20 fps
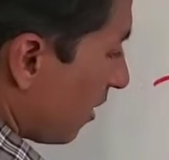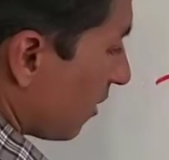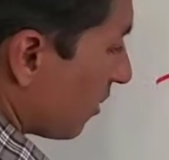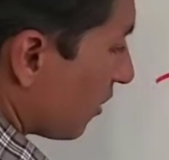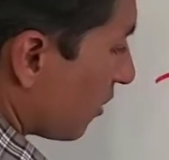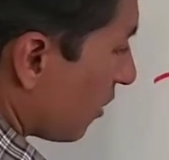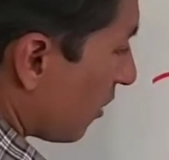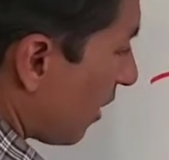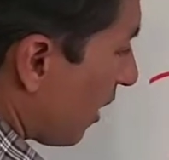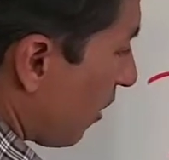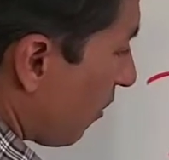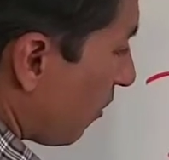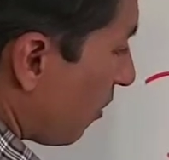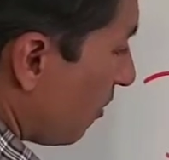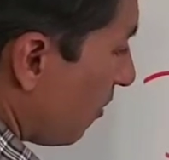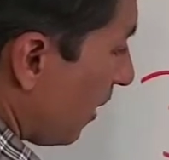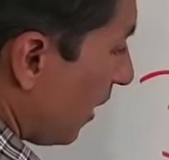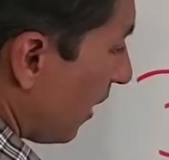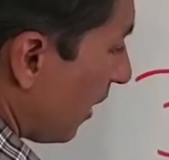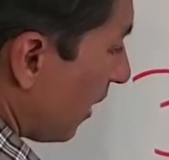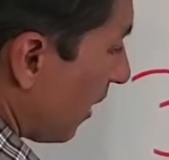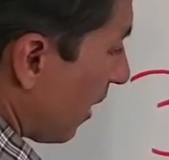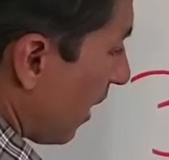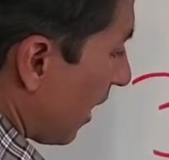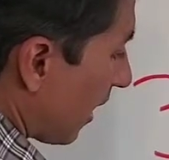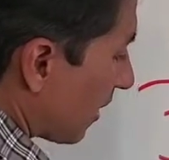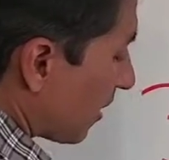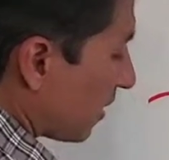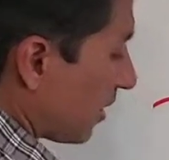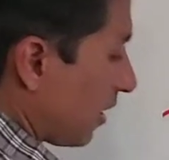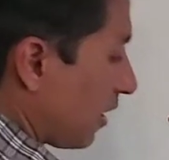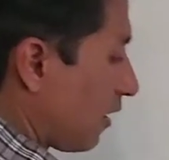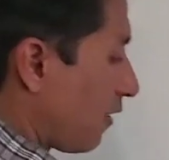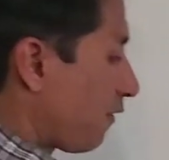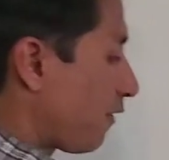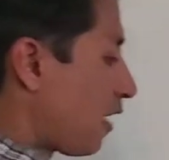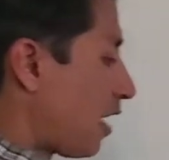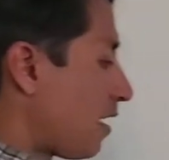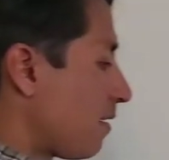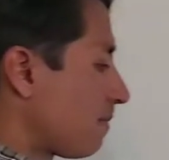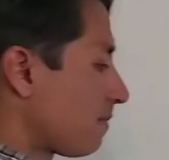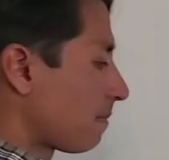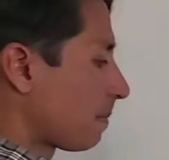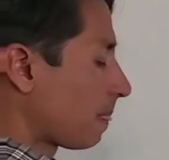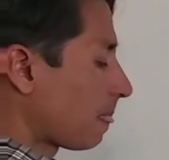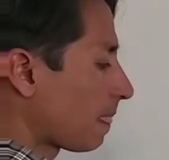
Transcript: So that would be an x in the front.